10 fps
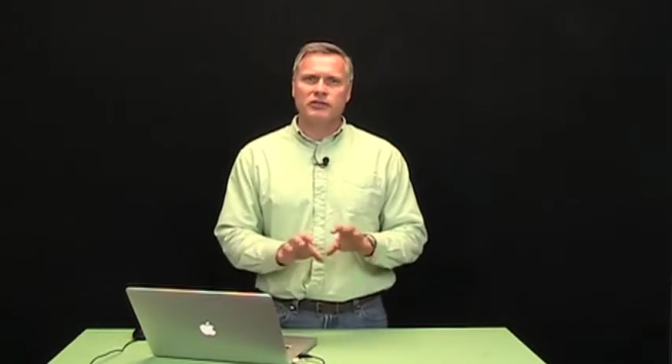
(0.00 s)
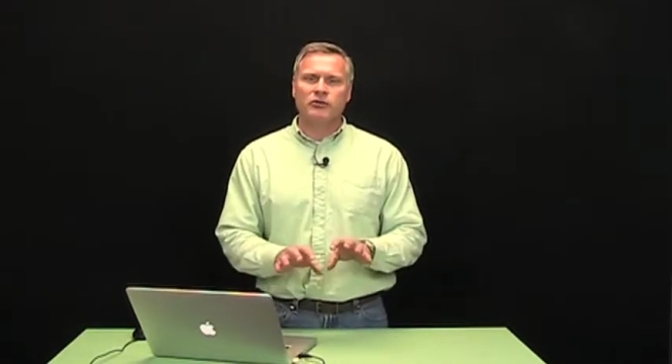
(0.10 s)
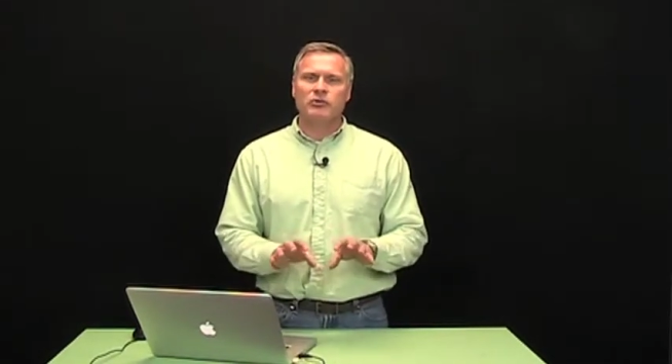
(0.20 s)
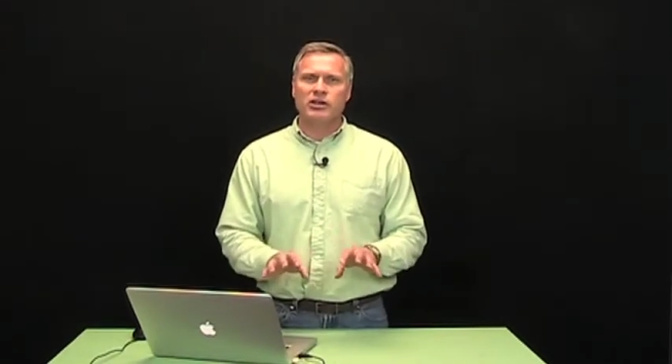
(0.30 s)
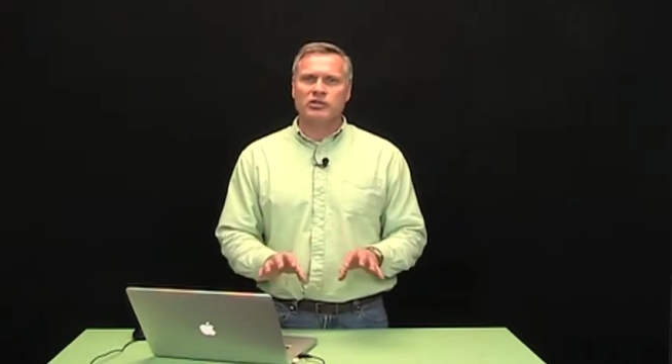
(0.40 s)

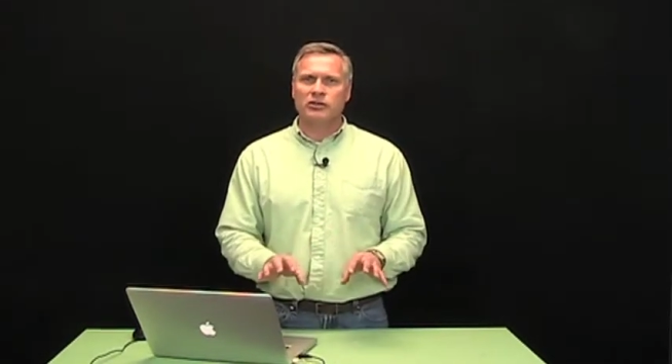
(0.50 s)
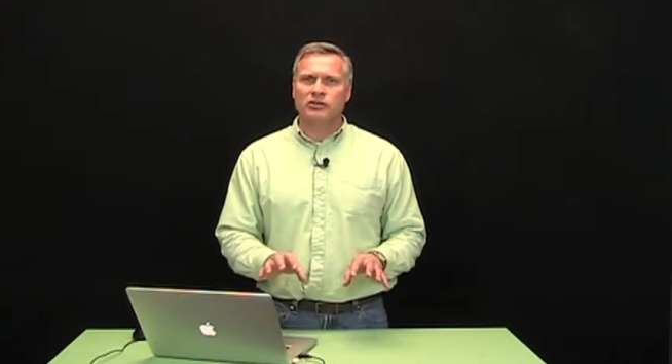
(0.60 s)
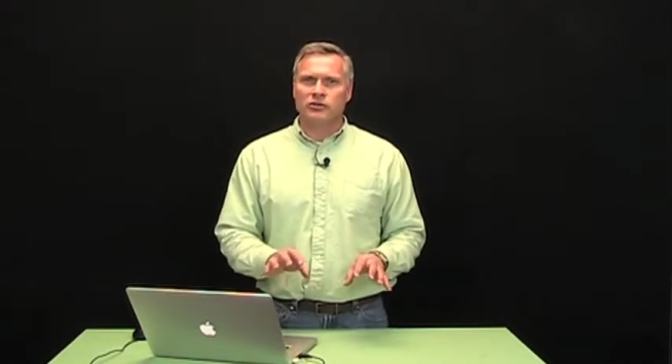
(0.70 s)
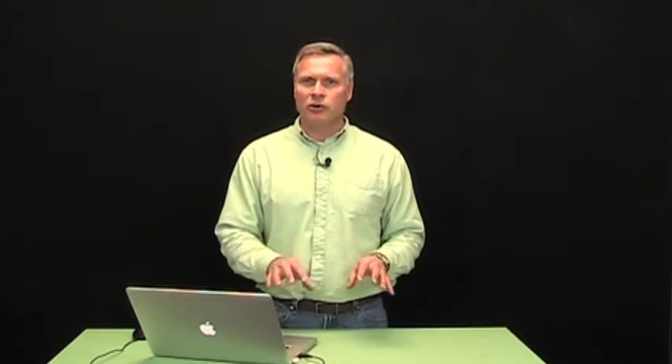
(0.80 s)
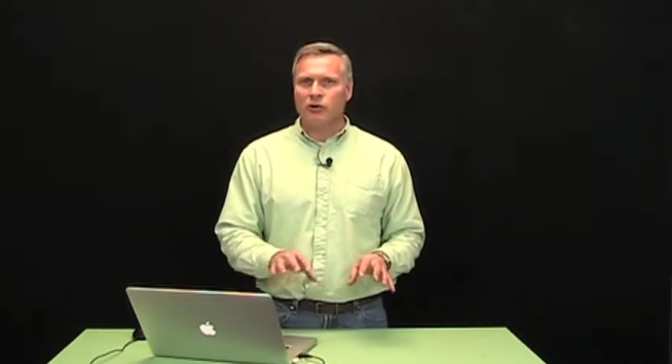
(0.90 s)
information?
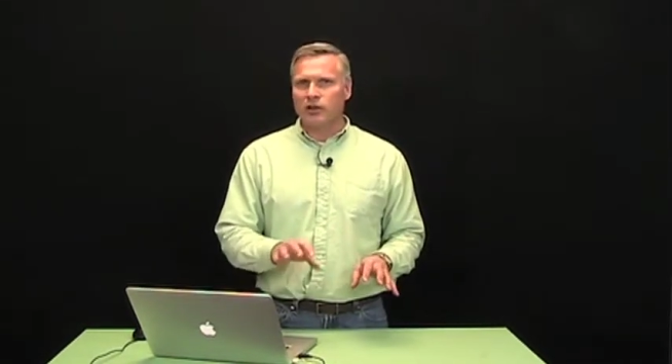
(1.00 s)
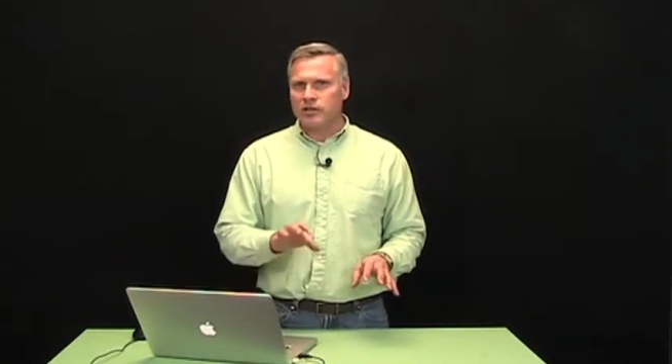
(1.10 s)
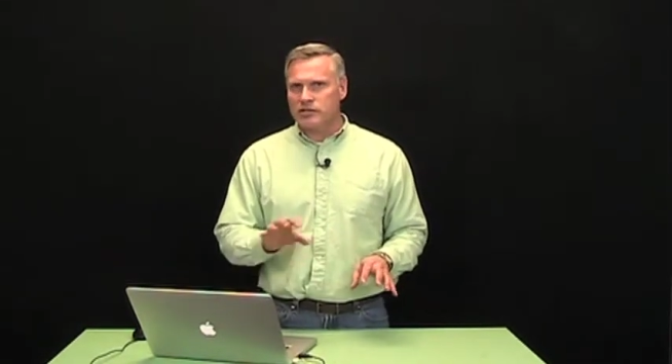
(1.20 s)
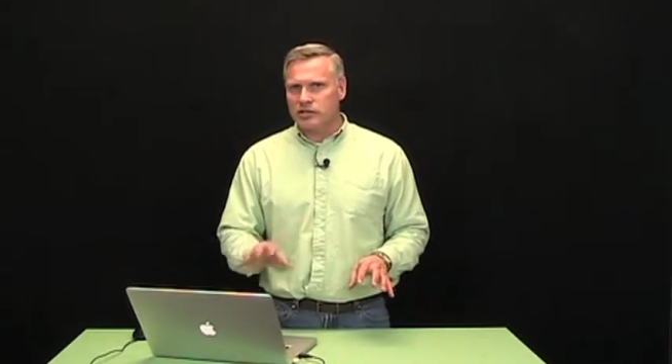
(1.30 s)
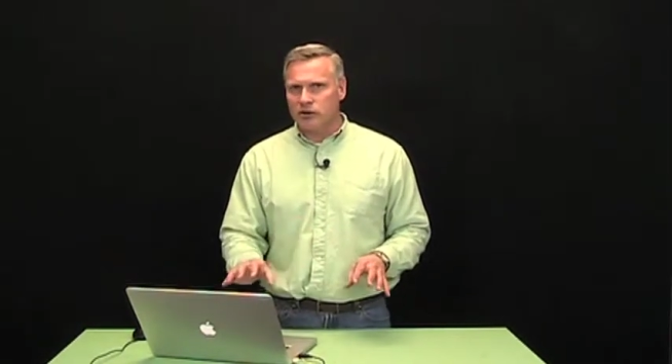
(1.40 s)
So
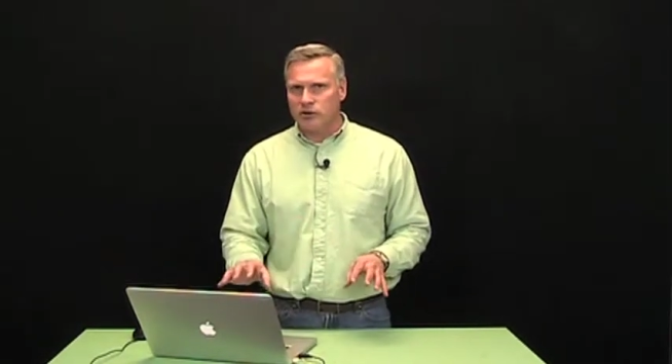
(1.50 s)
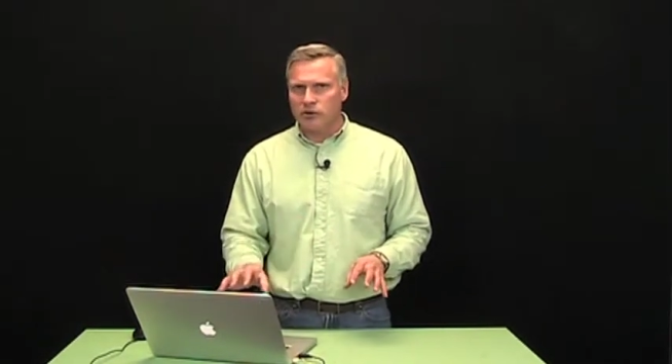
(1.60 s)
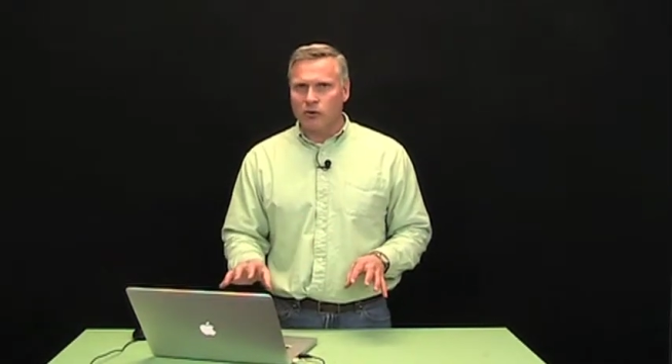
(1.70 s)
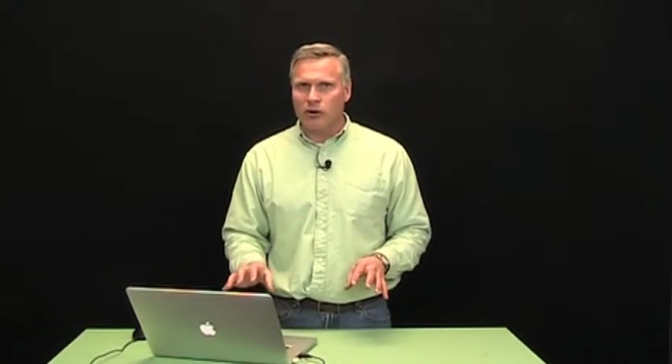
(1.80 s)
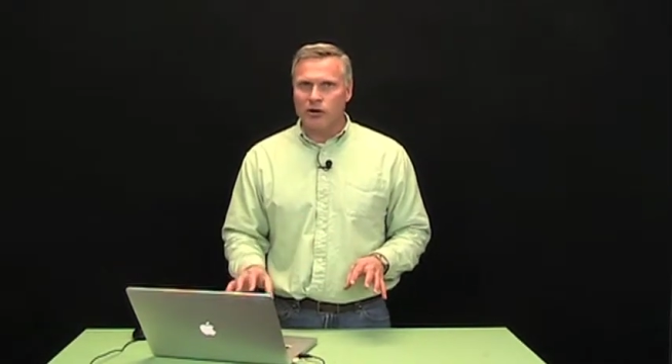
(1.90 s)
let's start with
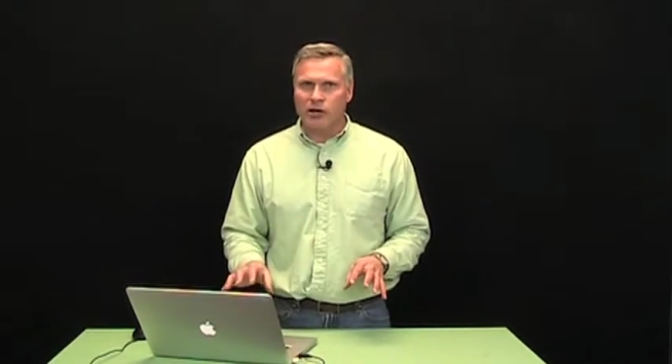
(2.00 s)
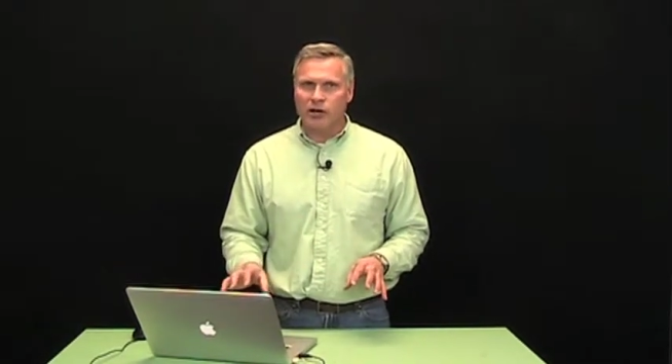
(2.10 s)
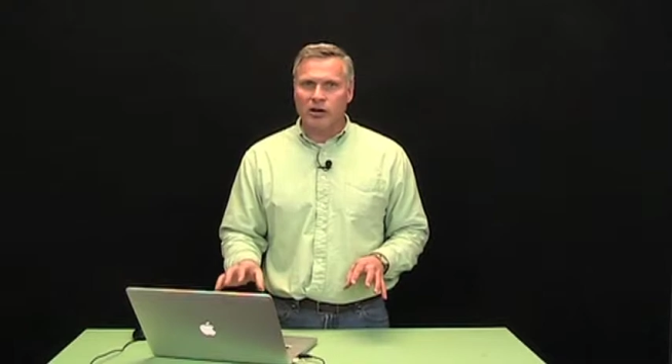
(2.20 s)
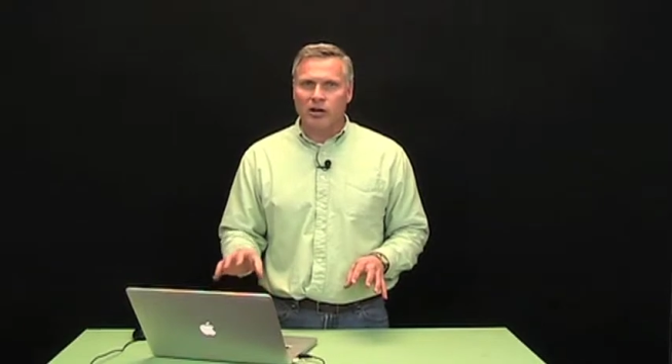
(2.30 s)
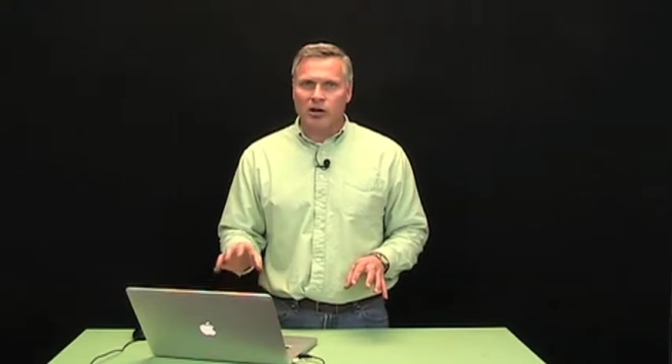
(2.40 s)
the warrior.